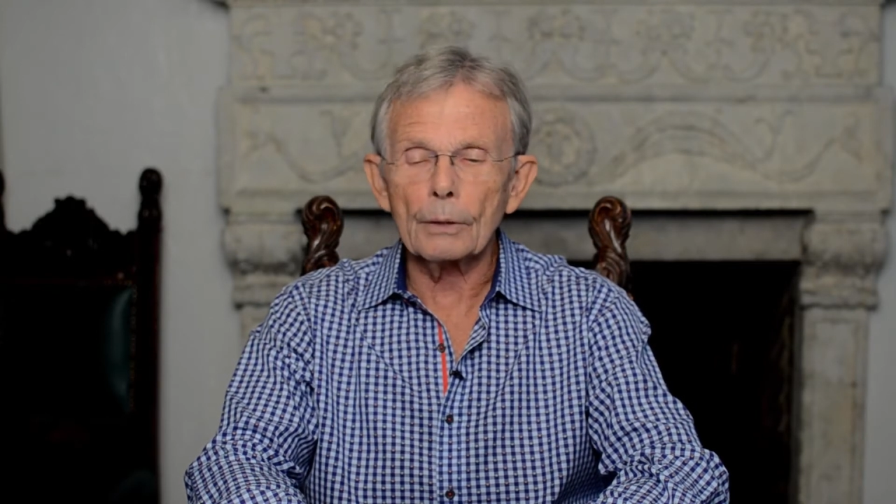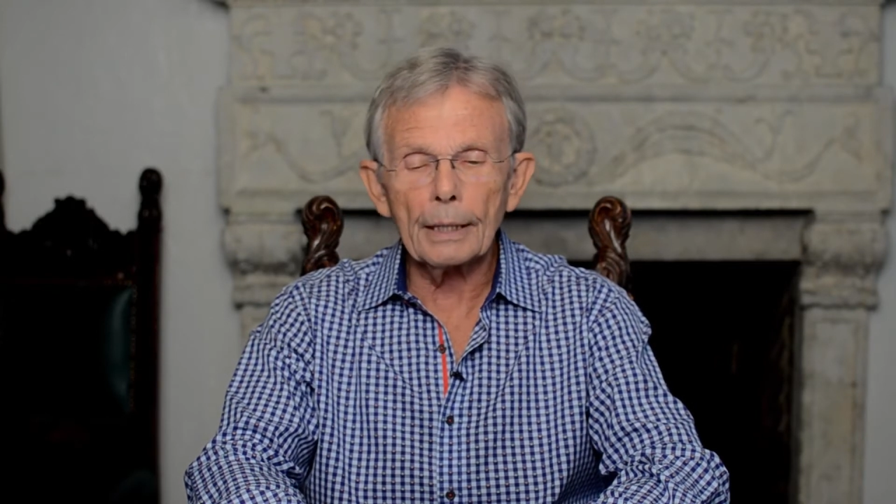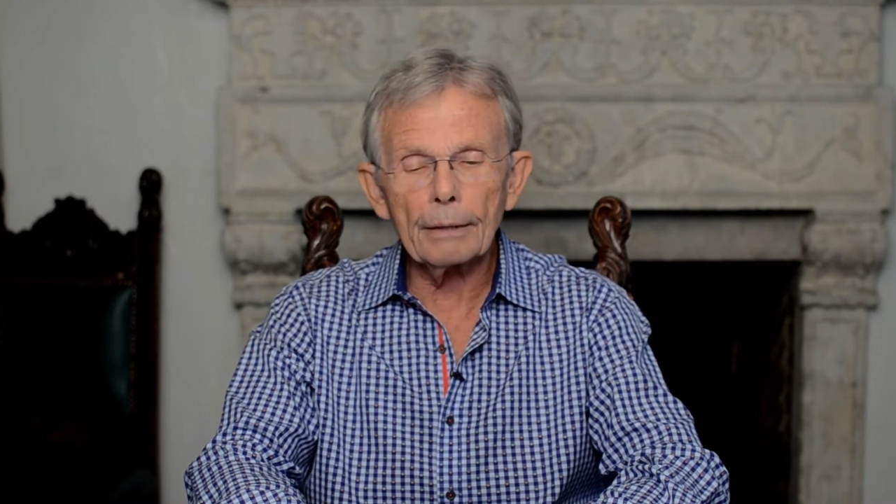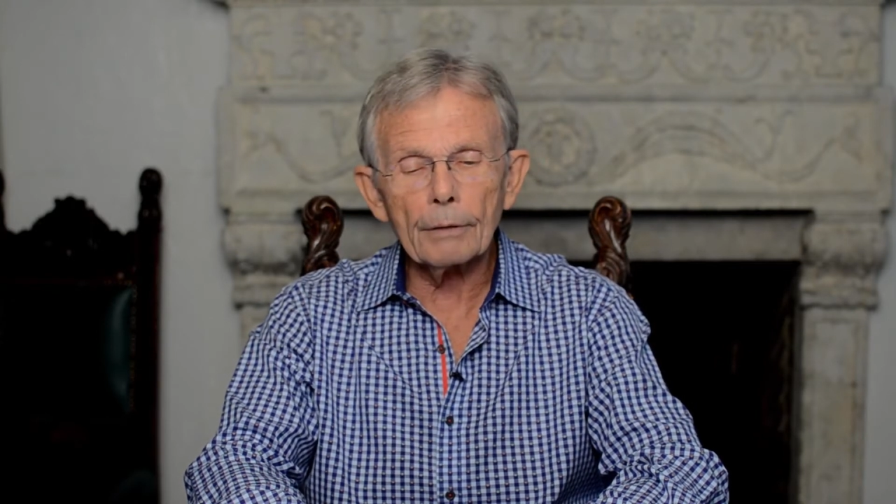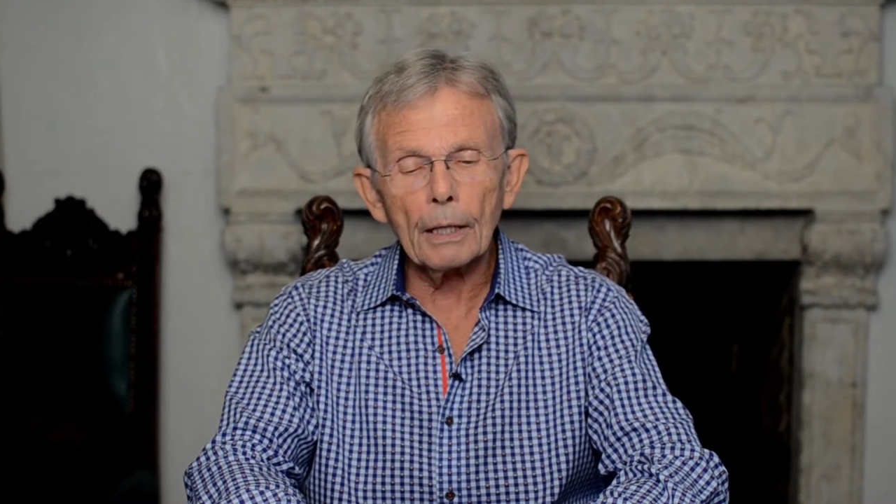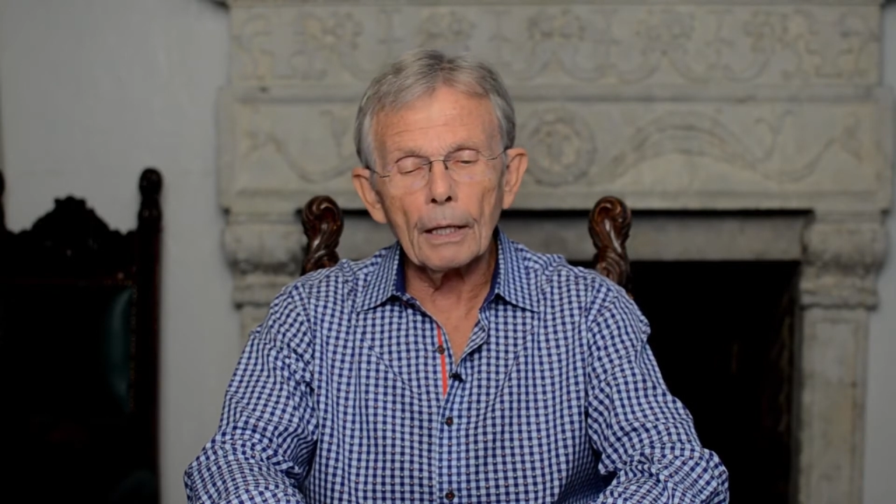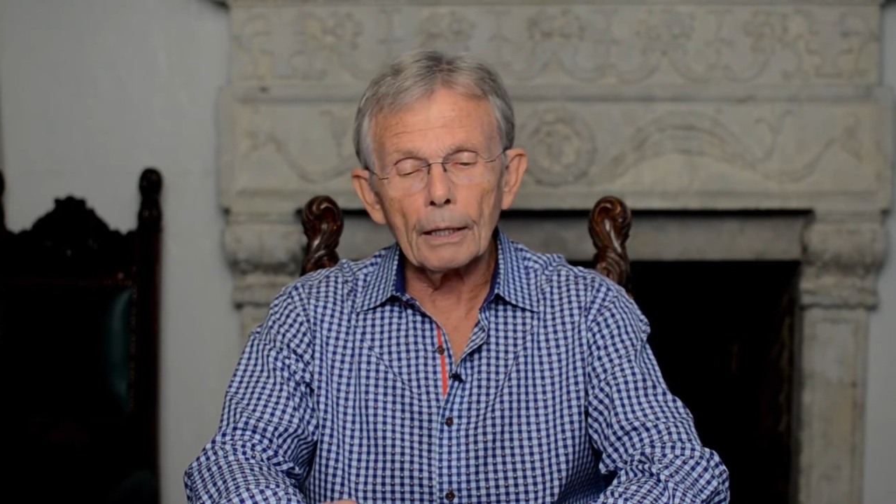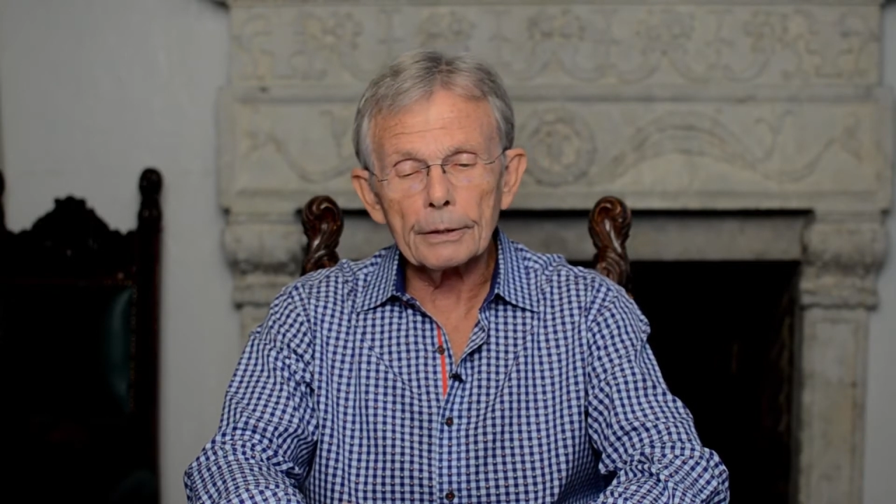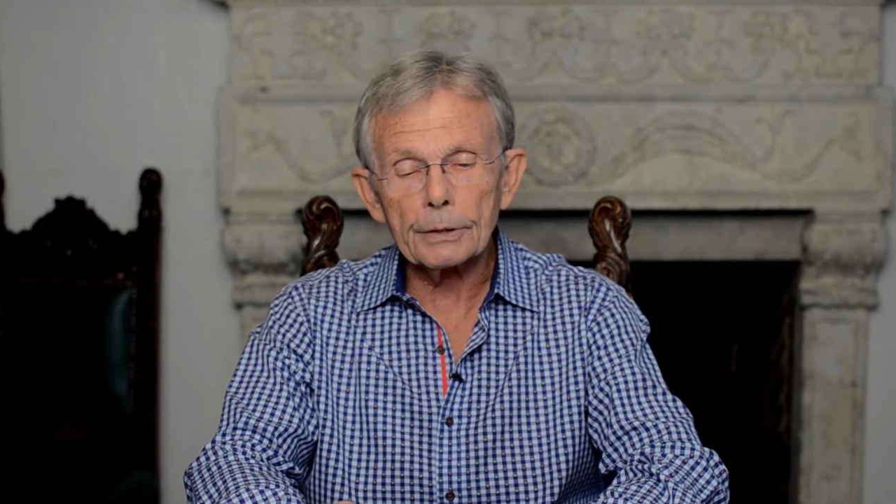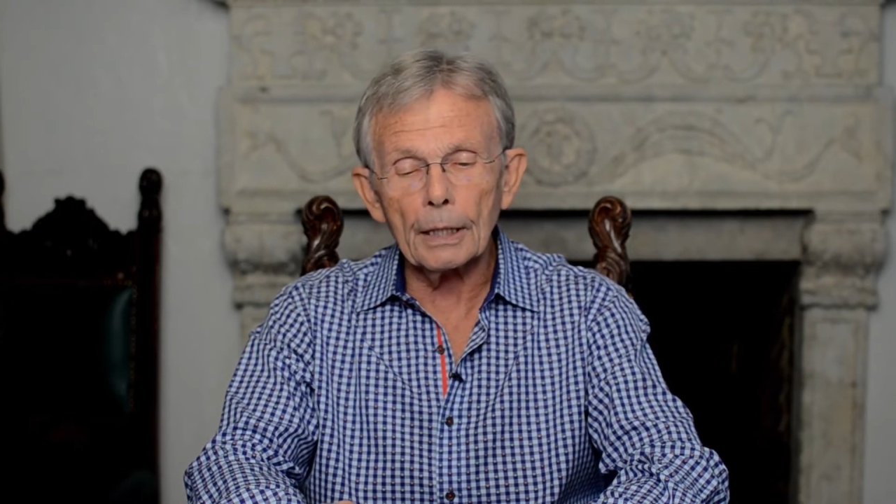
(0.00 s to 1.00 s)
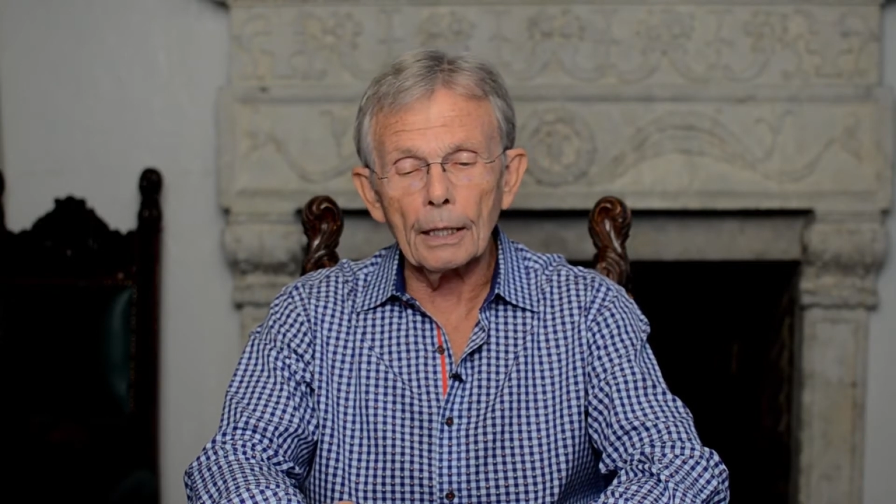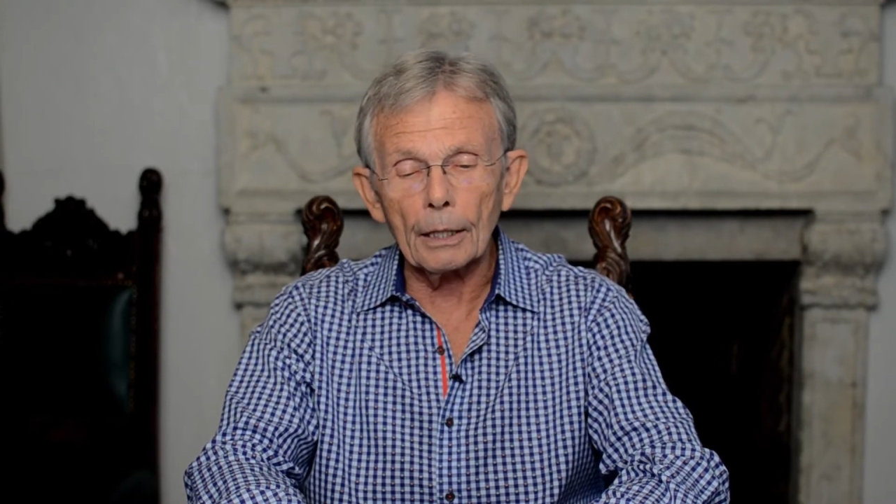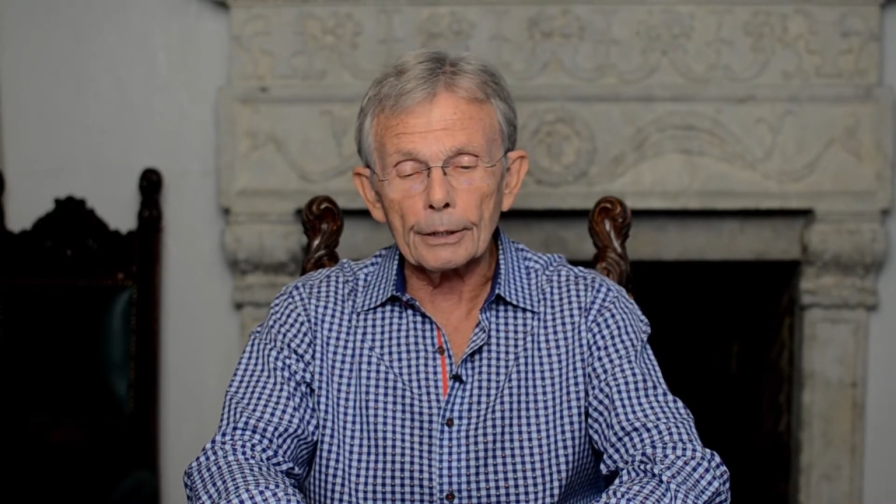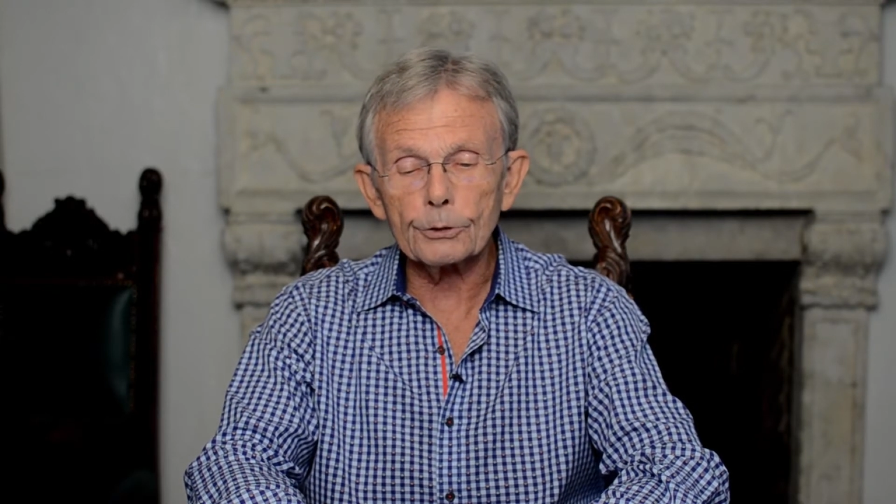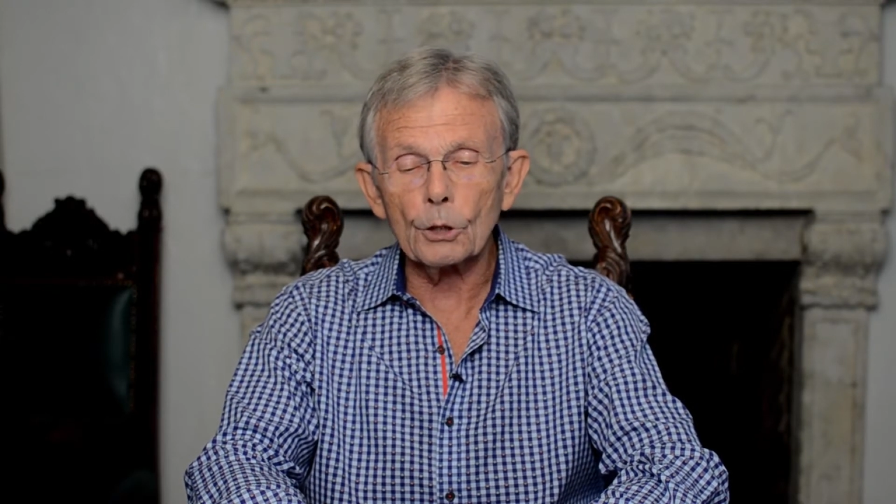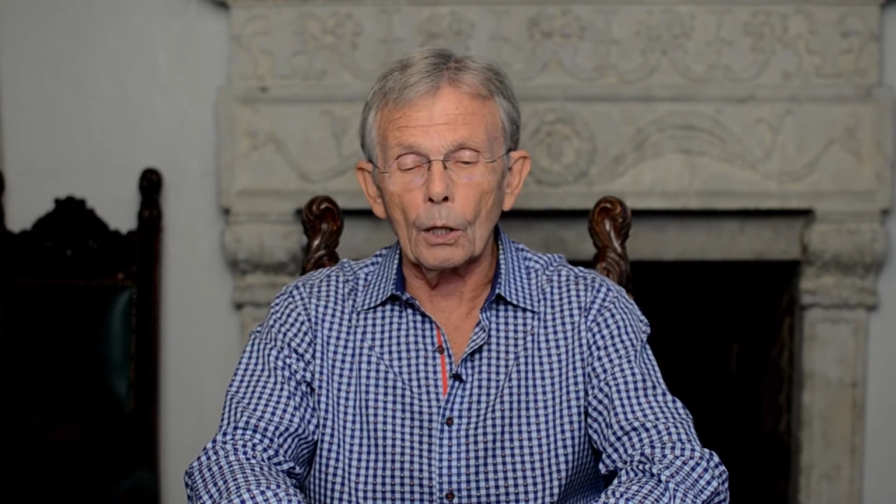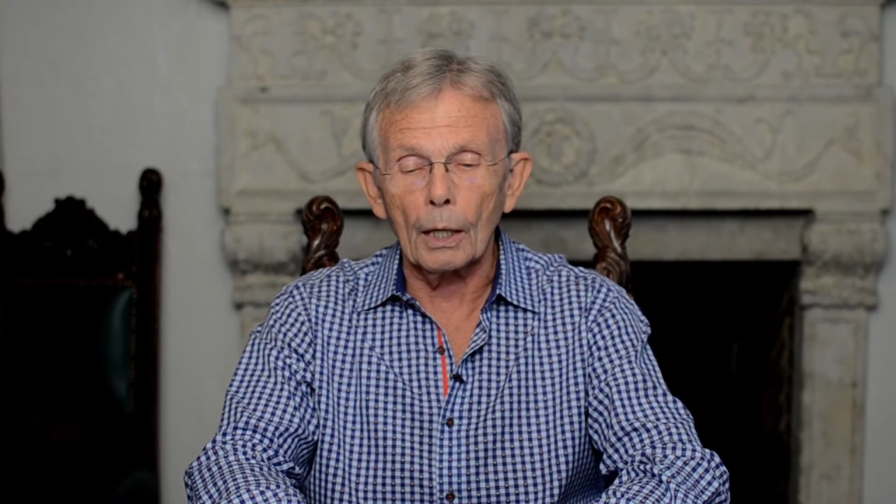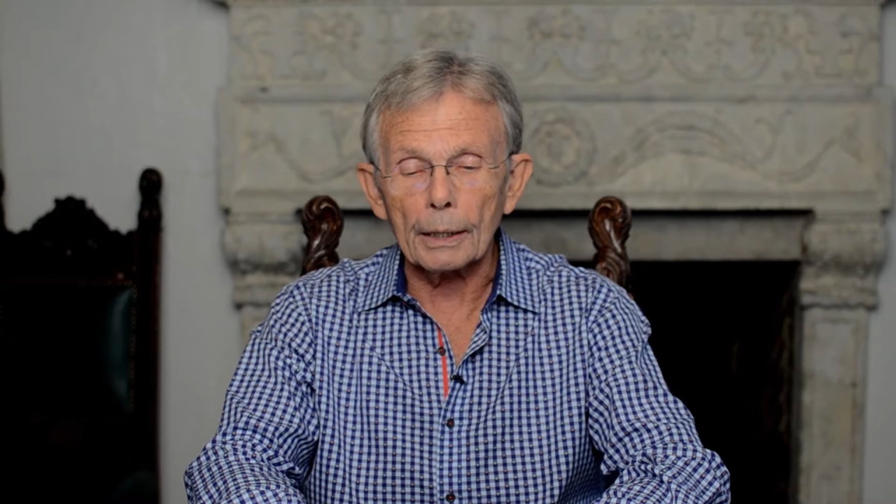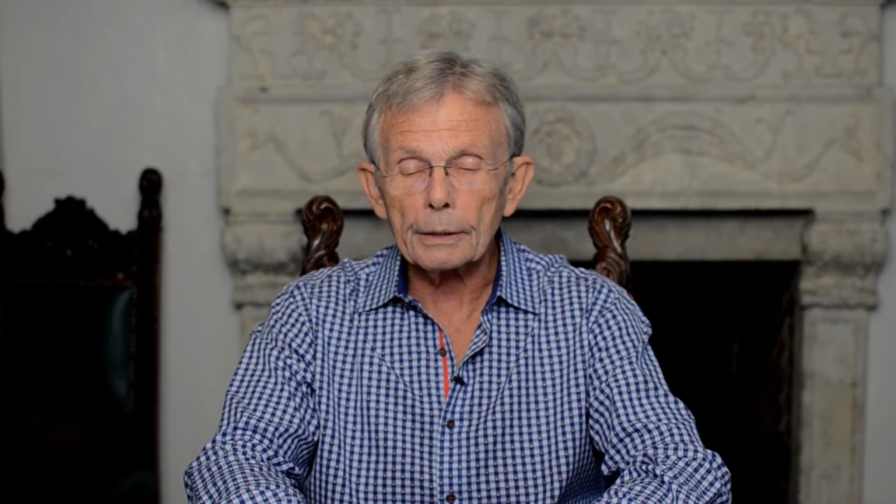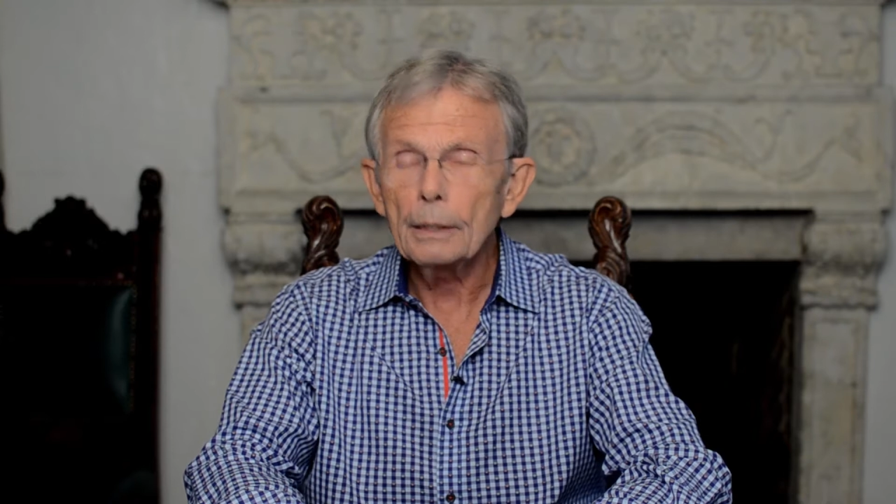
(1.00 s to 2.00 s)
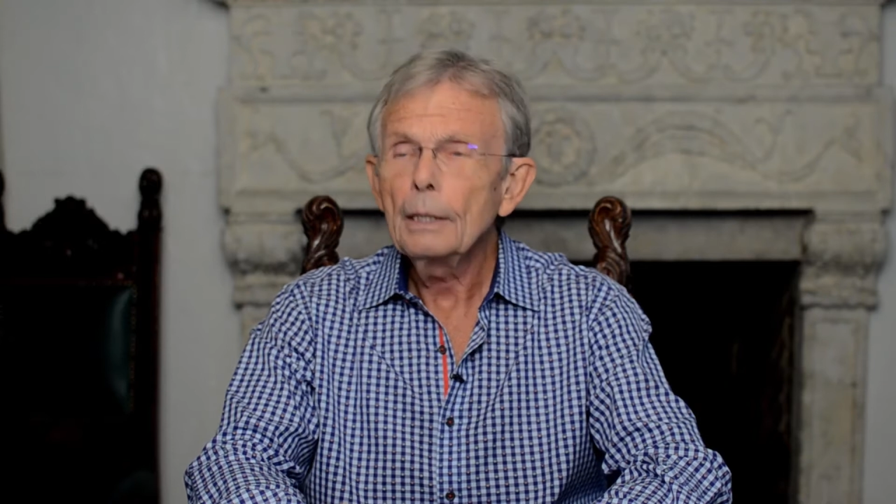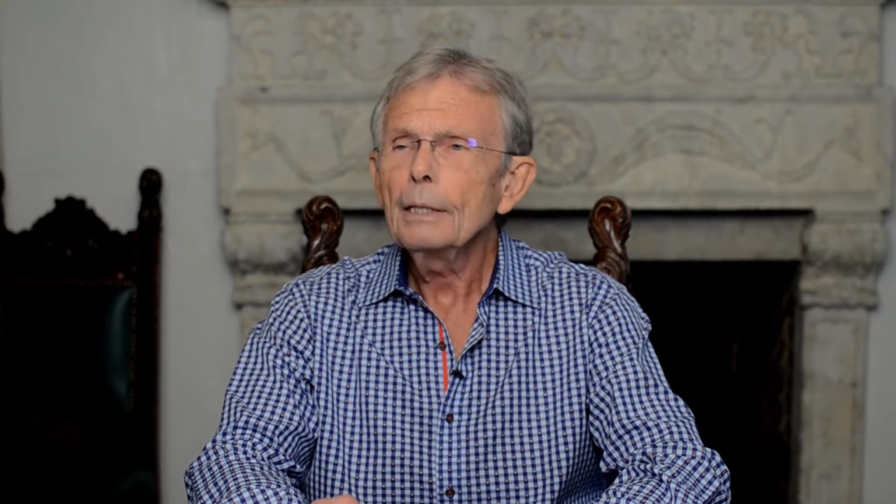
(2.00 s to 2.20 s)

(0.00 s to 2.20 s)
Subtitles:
Have a heart-to-heart talk.